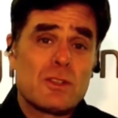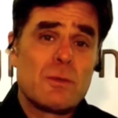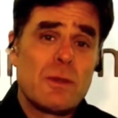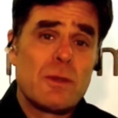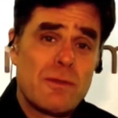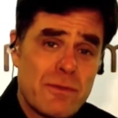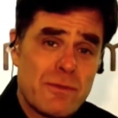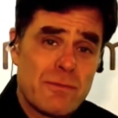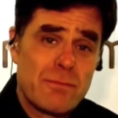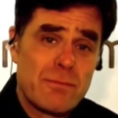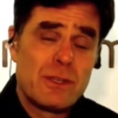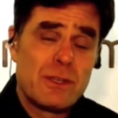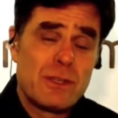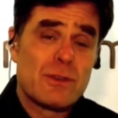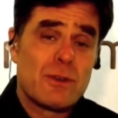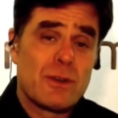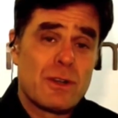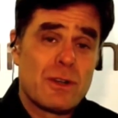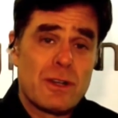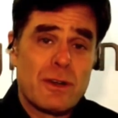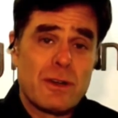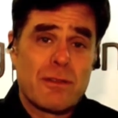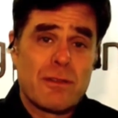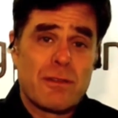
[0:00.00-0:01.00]
be sure
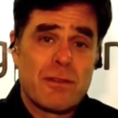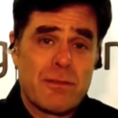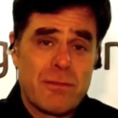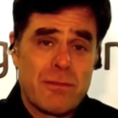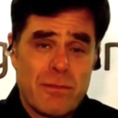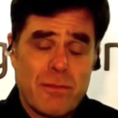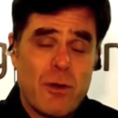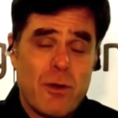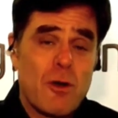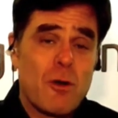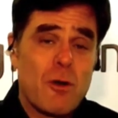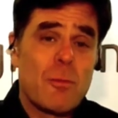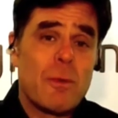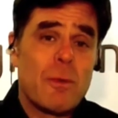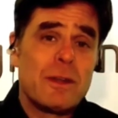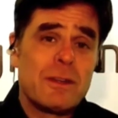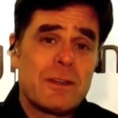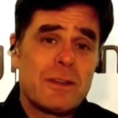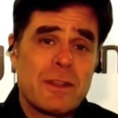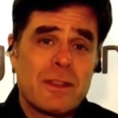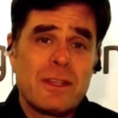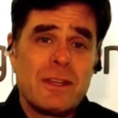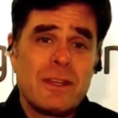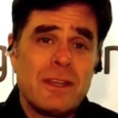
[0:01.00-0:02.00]
to throw them
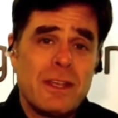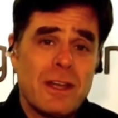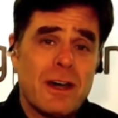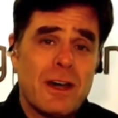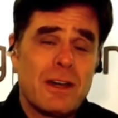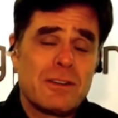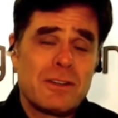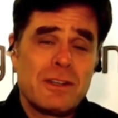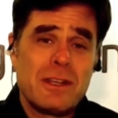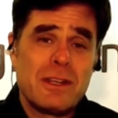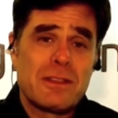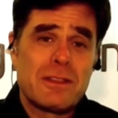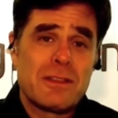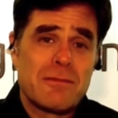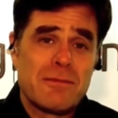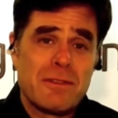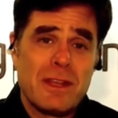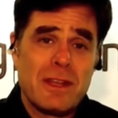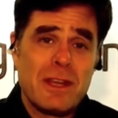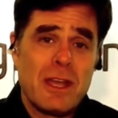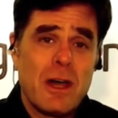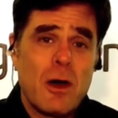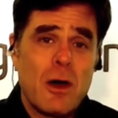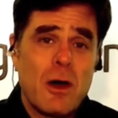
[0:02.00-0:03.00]
underneath the
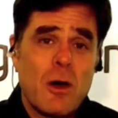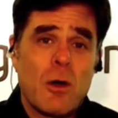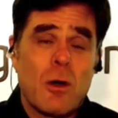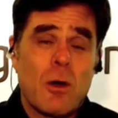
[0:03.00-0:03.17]
video